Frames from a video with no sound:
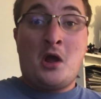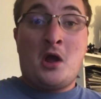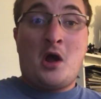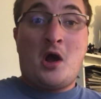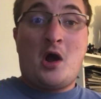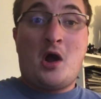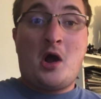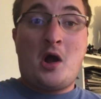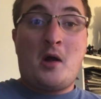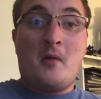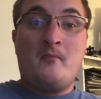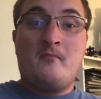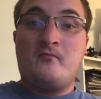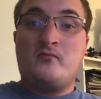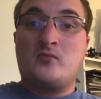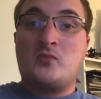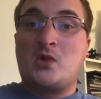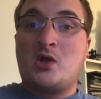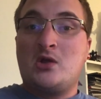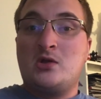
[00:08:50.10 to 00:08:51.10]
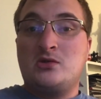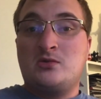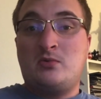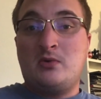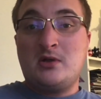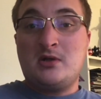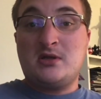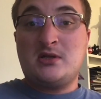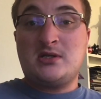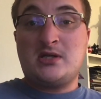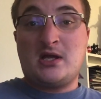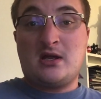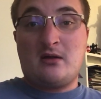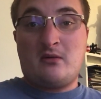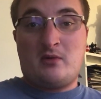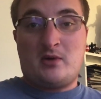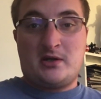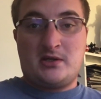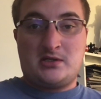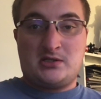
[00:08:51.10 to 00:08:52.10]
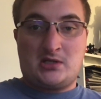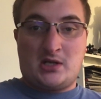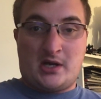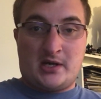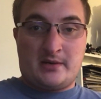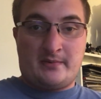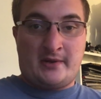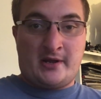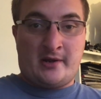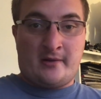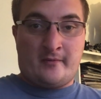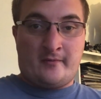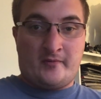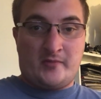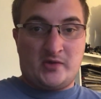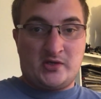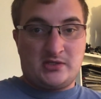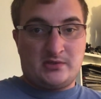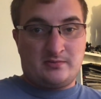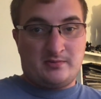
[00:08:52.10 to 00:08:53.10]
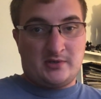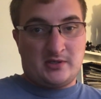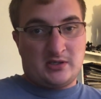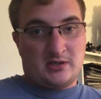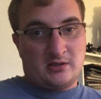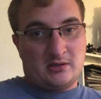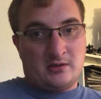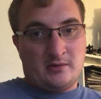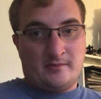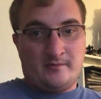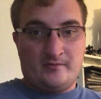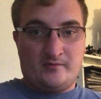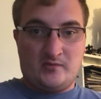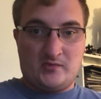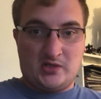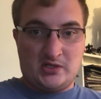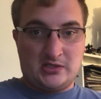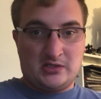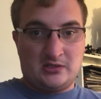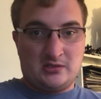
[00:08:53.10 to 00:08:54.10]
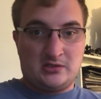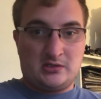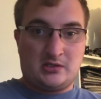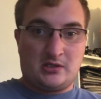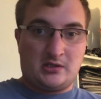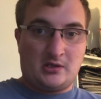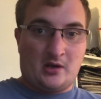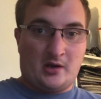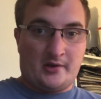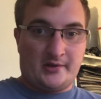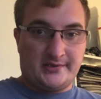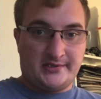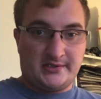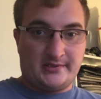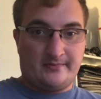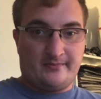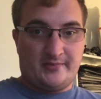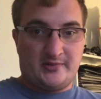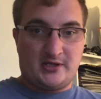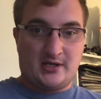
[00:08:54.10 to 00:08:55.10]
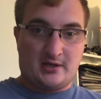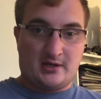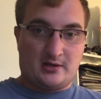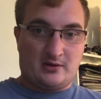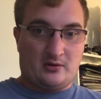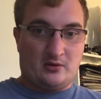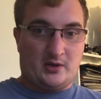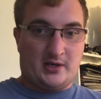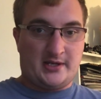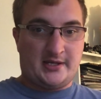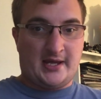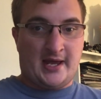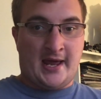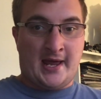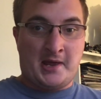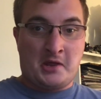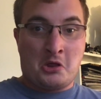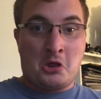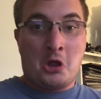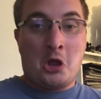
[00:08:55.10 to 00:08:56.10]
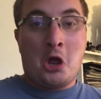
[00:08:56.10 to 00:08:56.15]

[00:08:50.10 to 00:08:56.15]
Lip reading: The real thing I want to talk about is missions and all this particular like that.